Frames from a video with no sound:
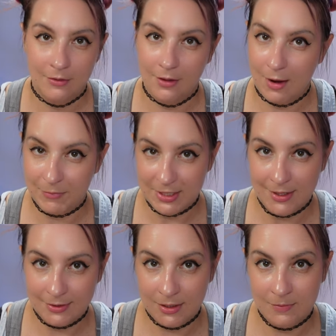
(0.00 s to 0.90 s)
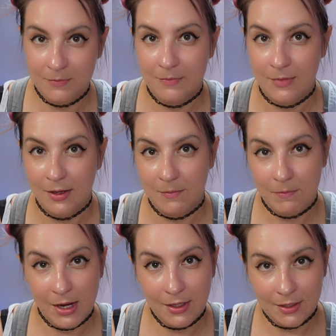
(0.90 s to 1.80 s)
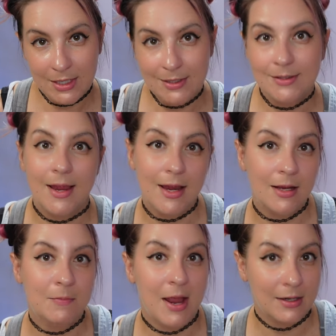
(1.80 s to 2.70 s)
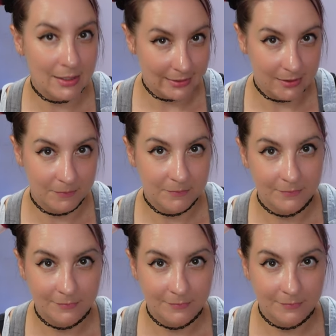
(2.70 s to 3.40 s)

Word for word: They have potassium, manganese, and magnesium,